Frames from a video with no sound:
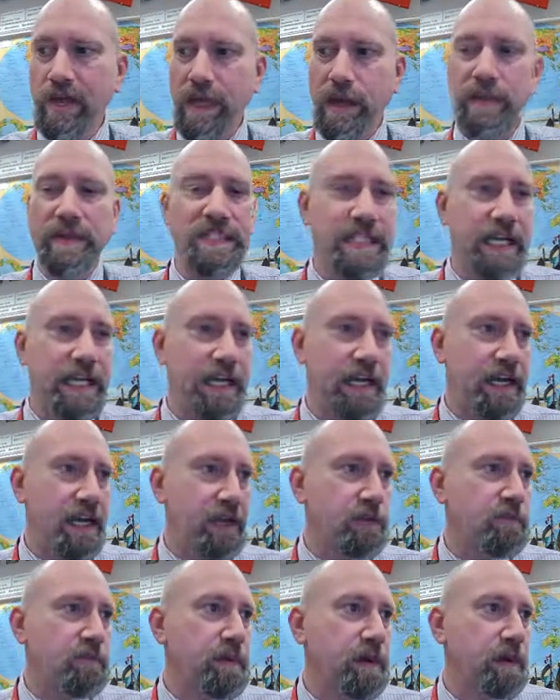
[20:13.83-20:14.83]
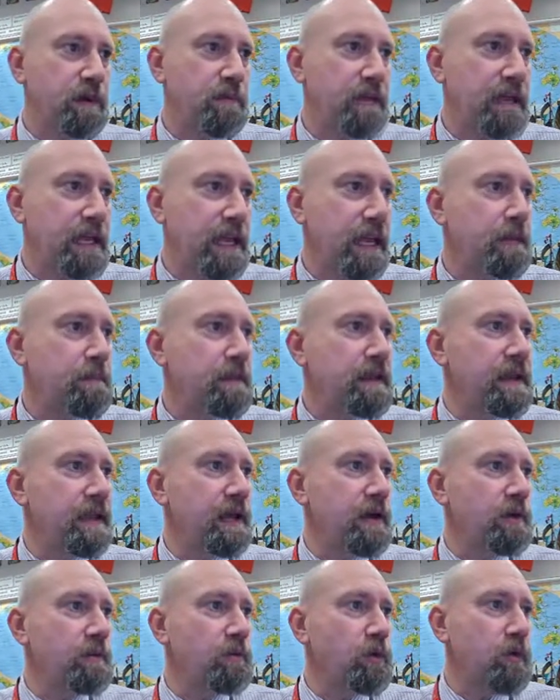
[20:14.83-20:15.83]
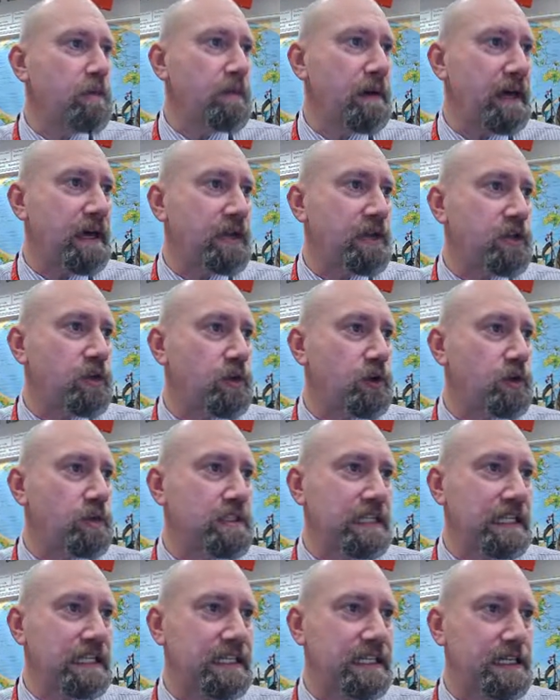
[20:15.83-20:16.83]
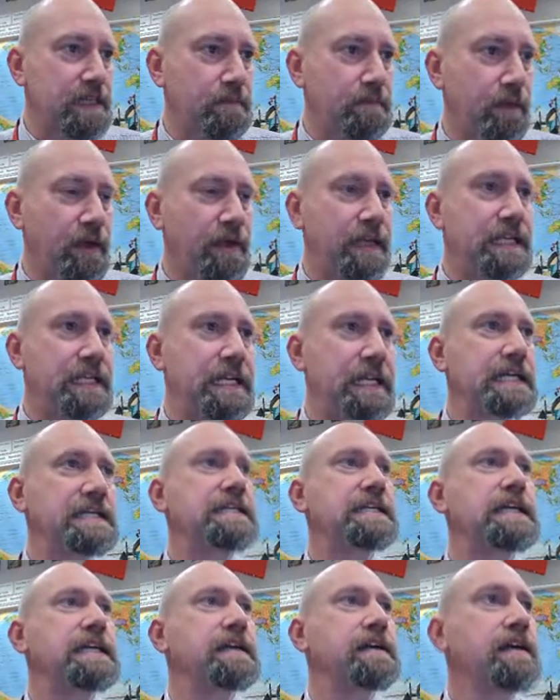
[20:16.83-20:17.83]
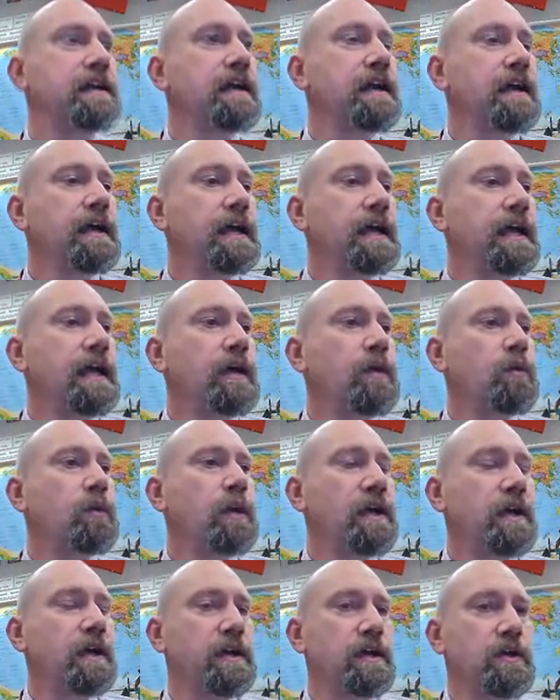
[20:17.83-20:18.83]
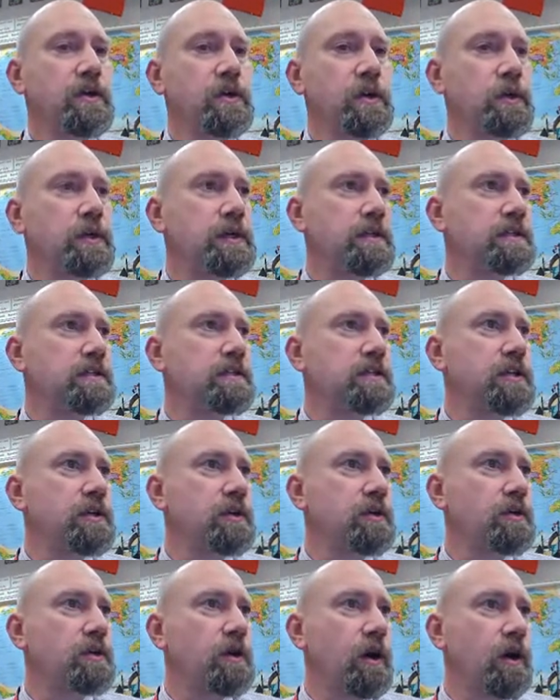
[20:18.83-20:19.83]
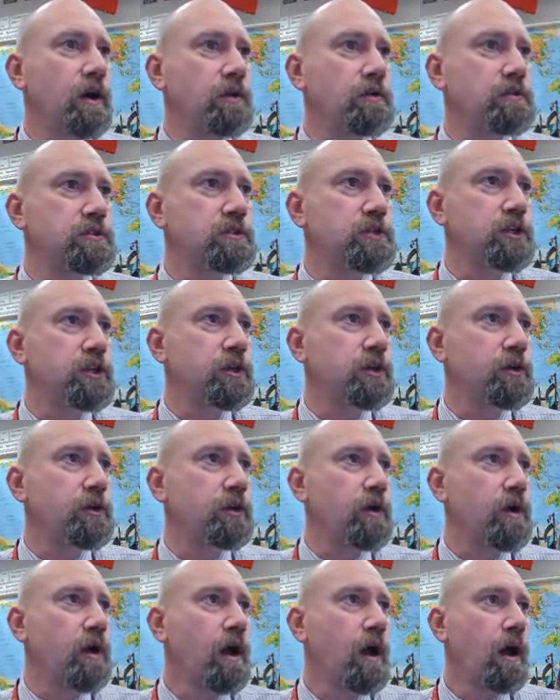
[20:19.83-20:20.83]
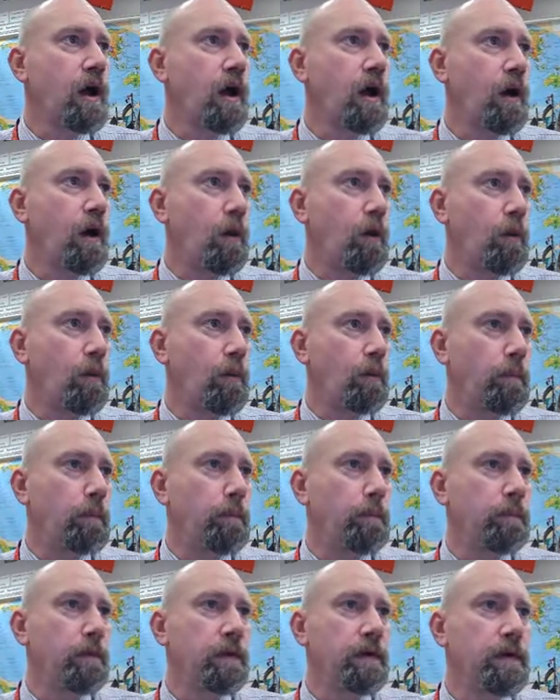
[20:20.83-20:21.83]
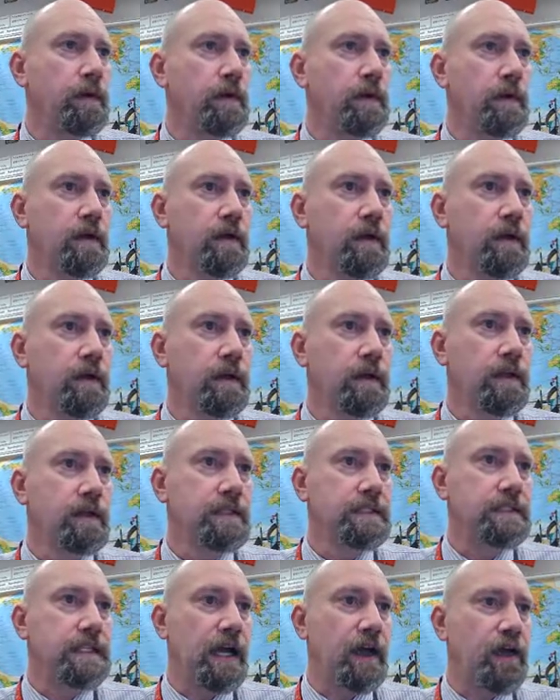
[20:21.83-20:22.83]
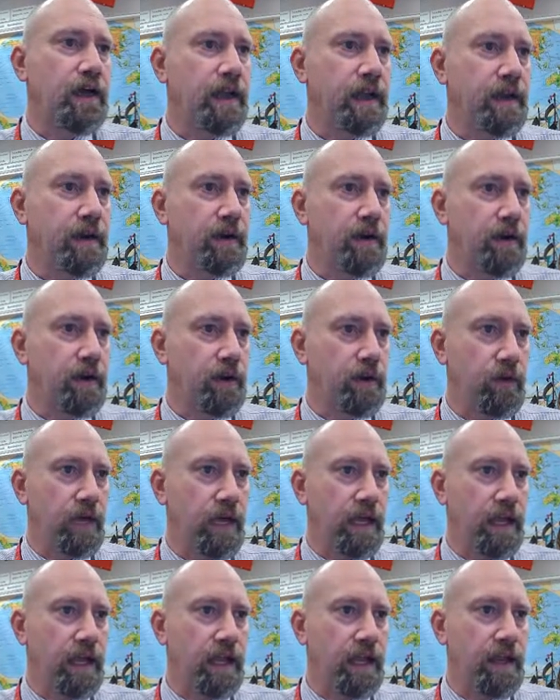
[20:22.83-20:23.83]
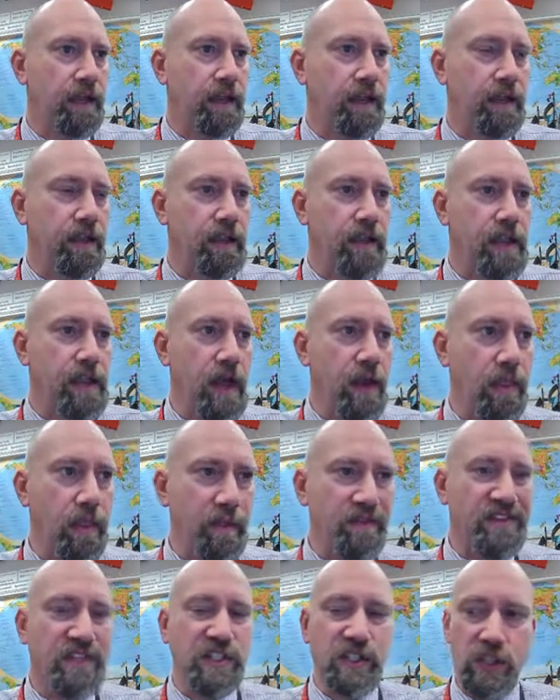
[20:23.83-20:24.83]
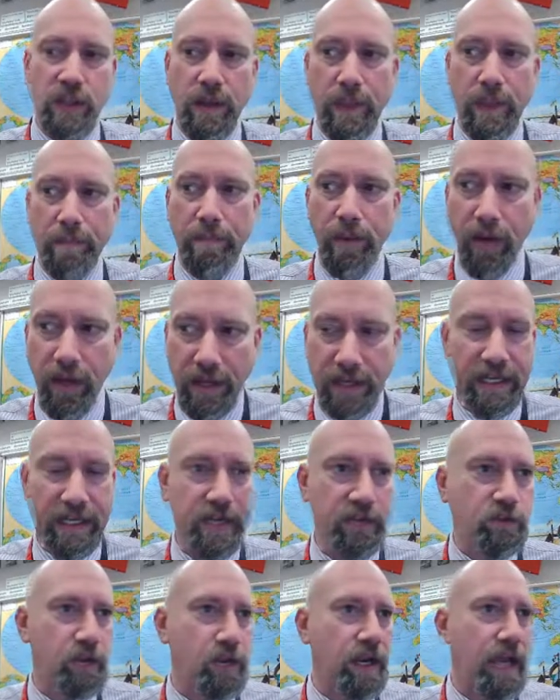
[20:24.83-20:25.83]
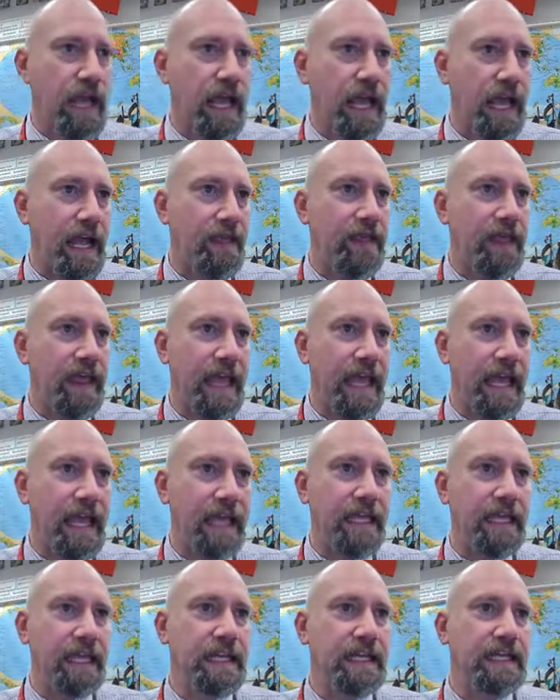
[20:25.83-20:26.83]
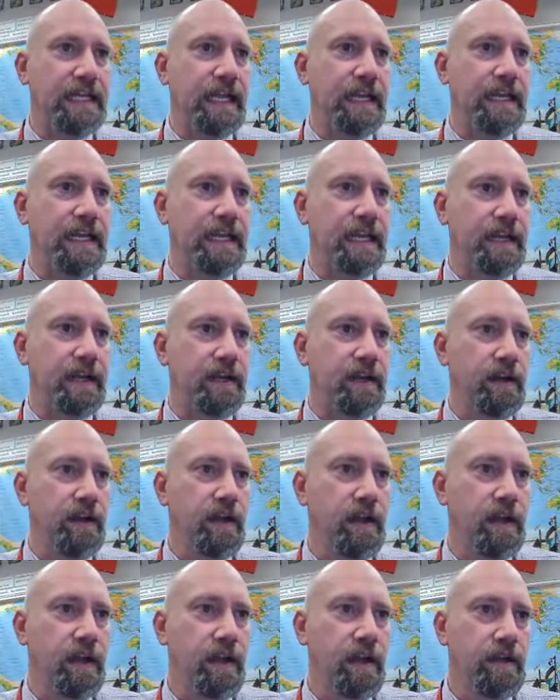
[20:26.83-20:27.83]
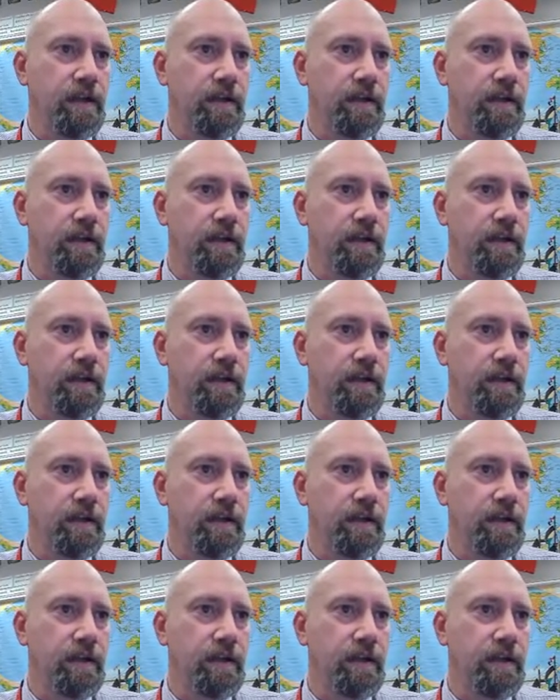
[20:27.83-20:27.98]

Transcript: Okay, we just had an announcement on the PA, but now I'm going back to selecting the body text here, and we are going to go to home. Down arrow. And now that we've just got the body text, we're going to add the hanging indent here.